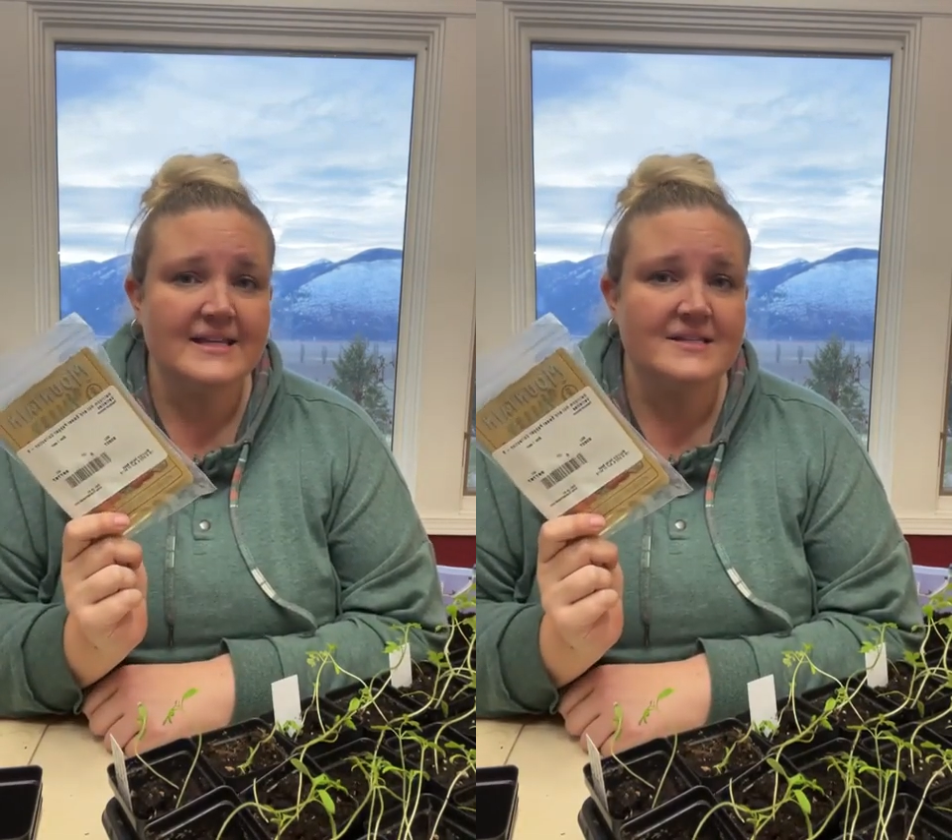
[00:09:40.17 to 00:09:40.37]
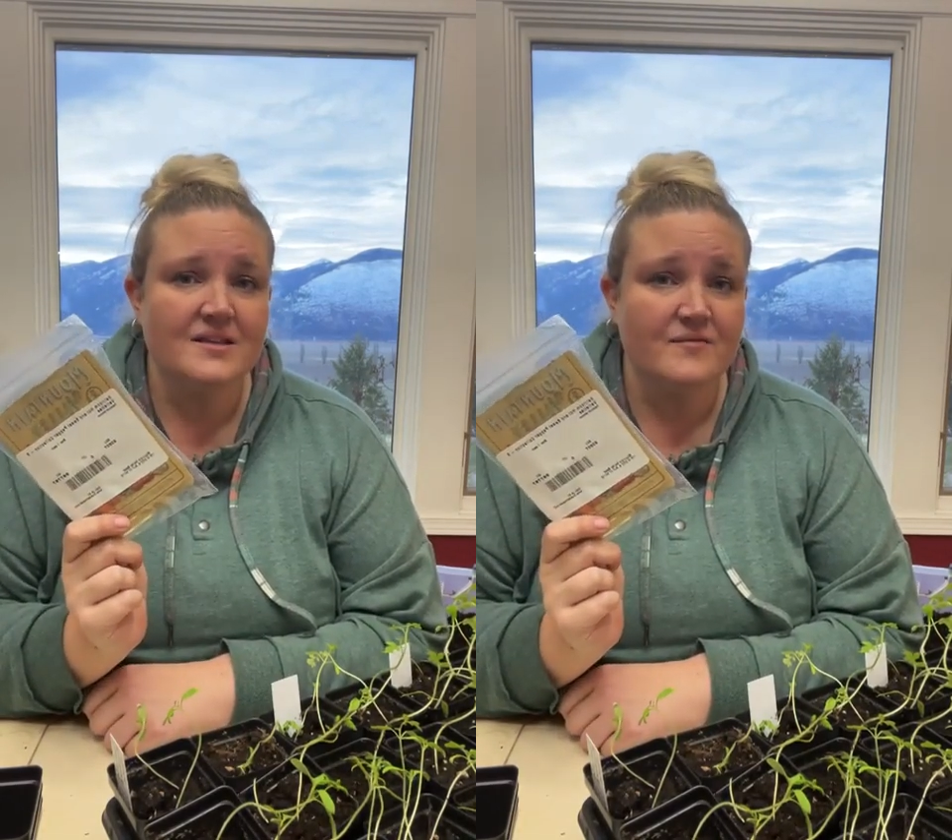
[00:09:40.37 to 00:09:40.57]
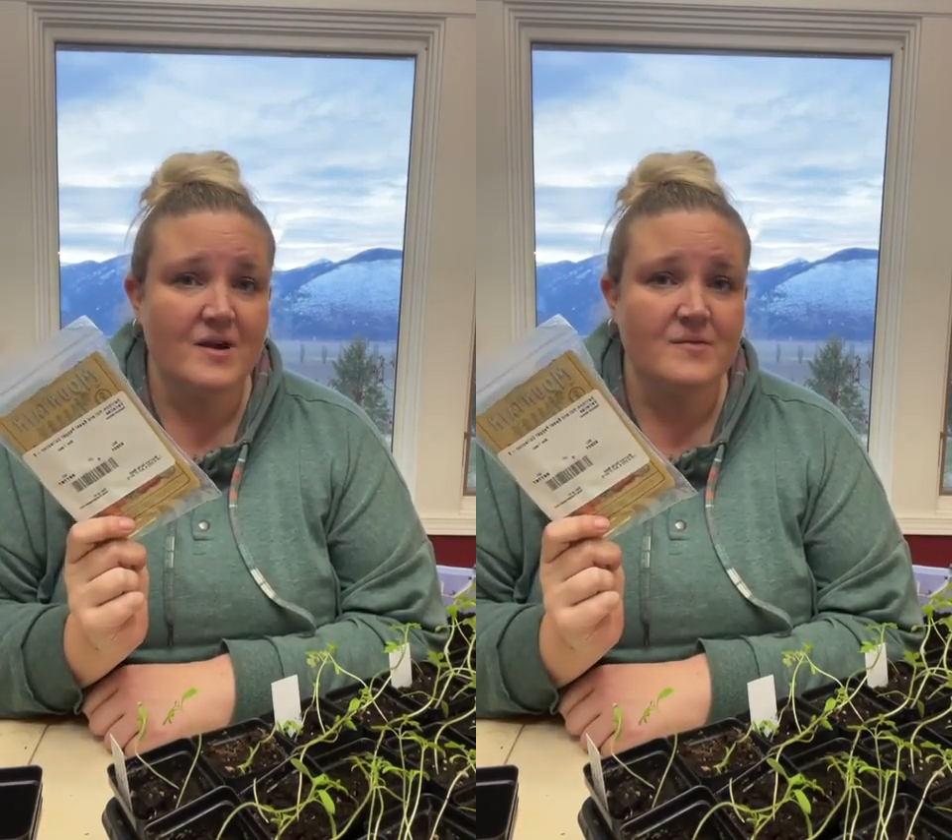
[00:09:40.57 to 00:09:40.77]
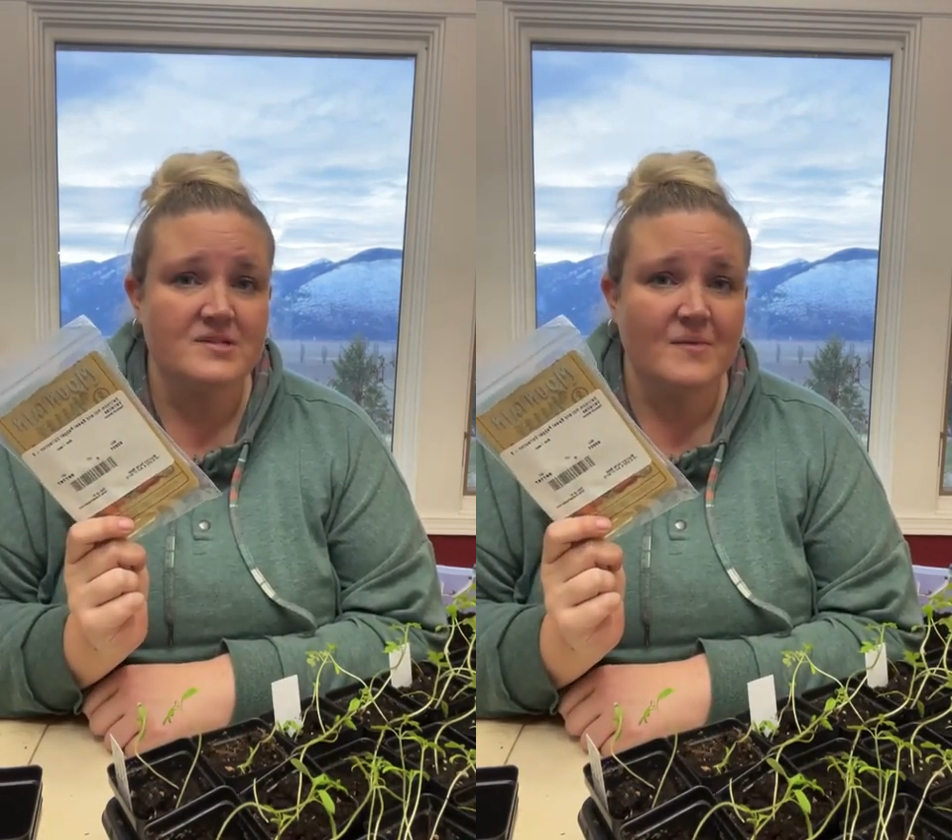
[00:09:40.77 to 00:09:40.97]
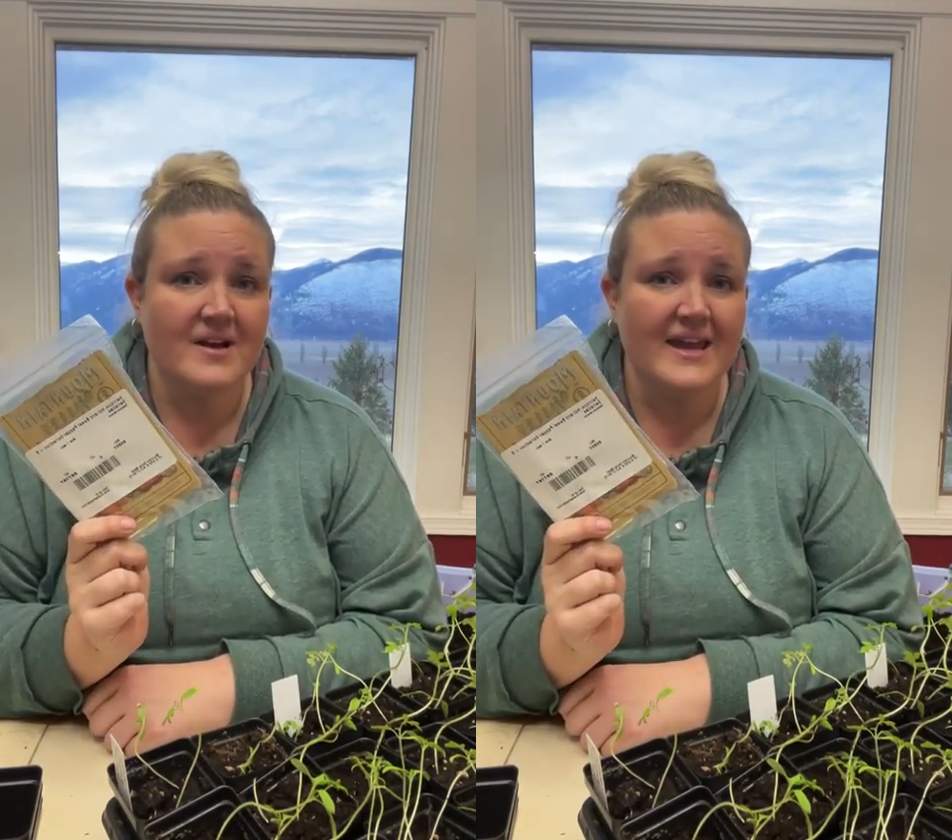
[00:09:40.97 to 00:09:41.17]
seeds at the
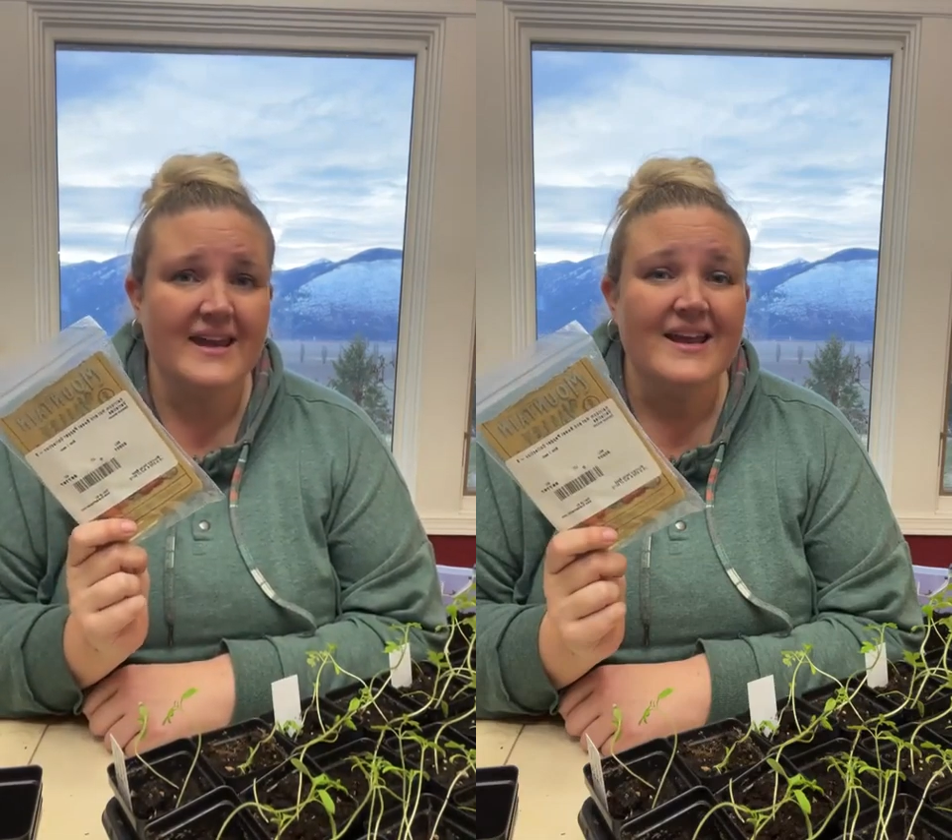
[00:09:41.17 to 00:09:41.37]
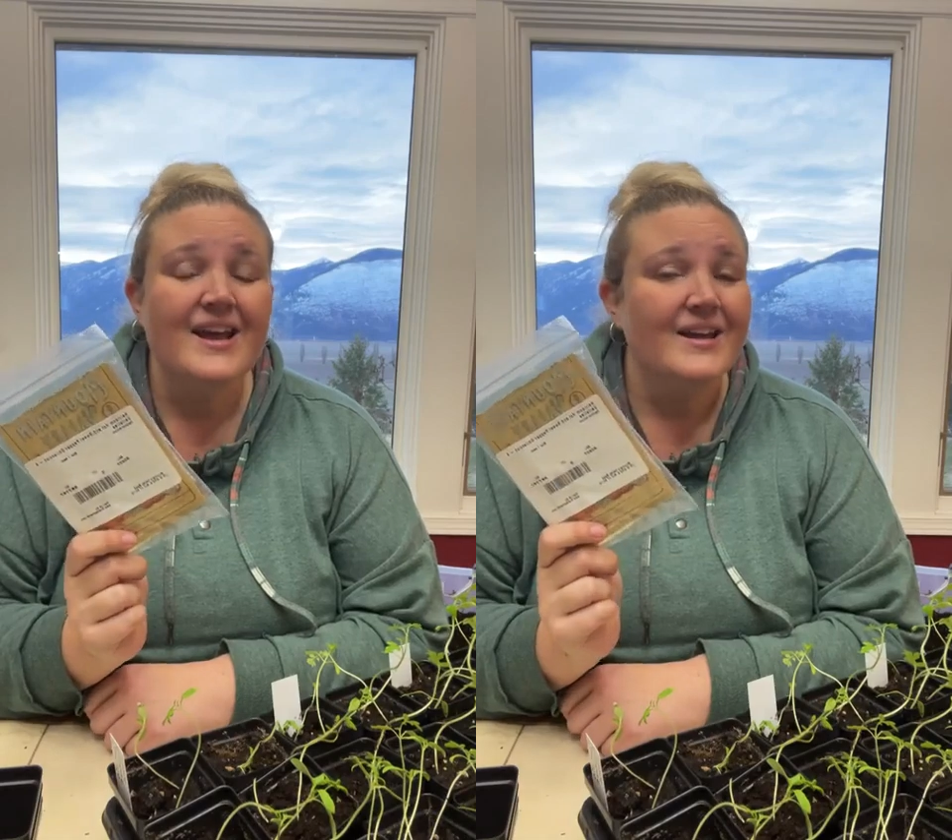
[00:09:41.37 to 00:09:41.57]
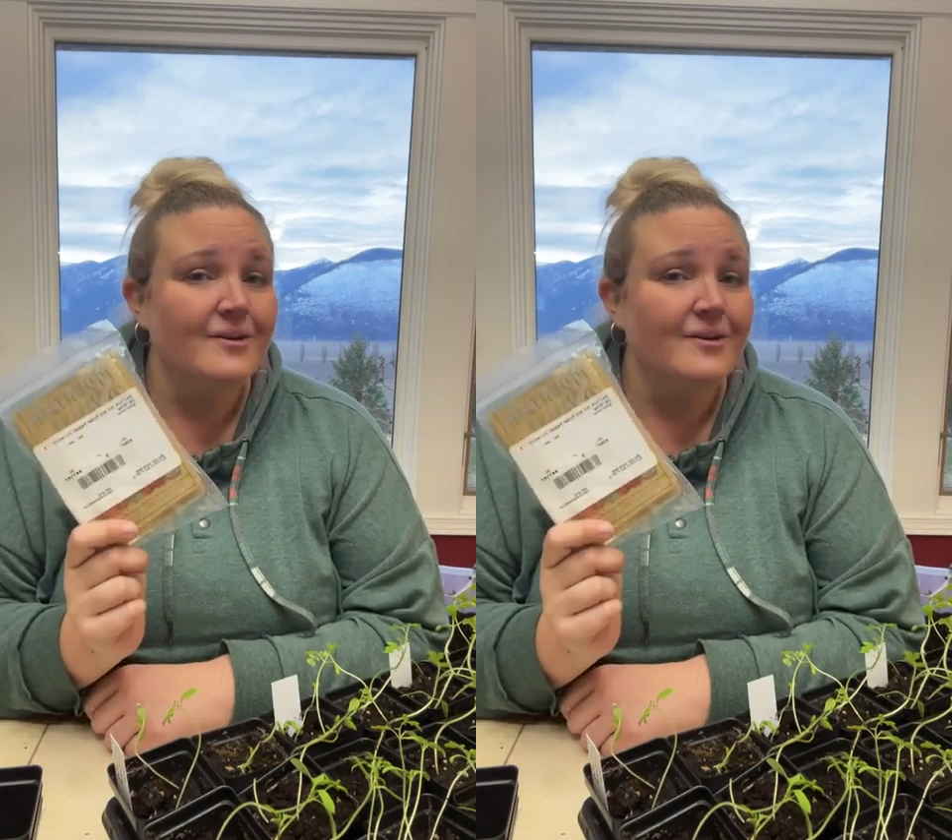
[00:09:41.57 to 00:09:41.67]
farmer's market,